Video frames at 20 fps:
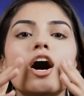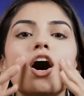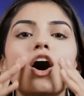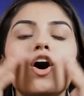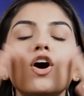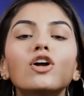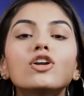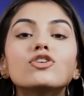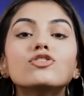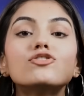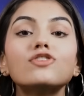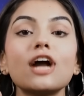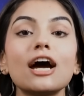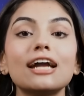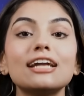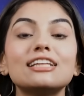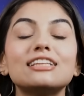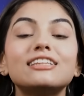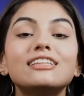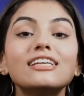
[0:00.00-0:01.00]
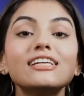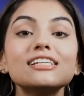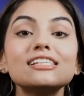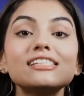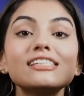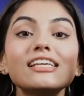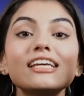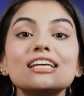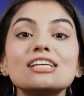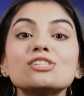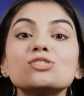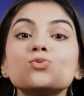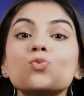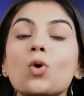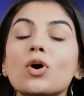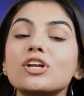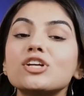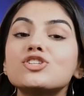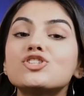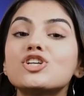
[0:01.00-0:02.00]
Alright, this is
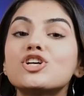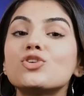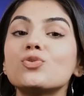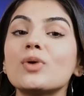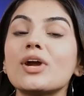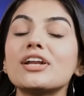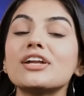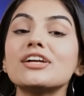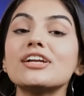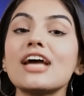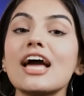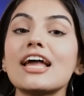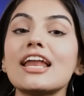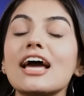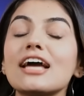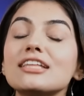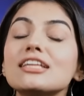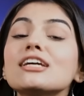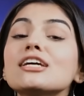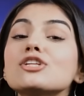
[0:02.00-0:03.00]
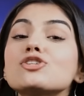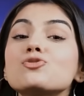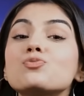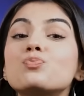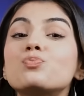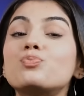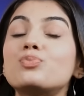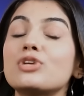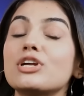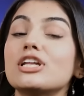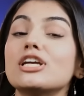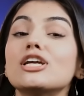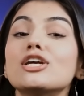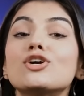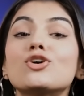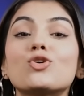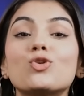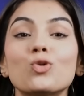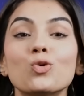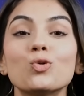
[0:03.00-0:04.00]
what it generated, and I think it's
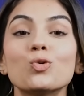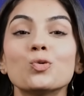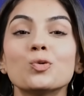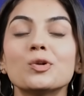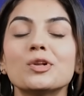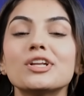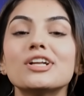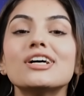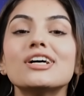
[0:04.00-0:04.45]
pretty cool.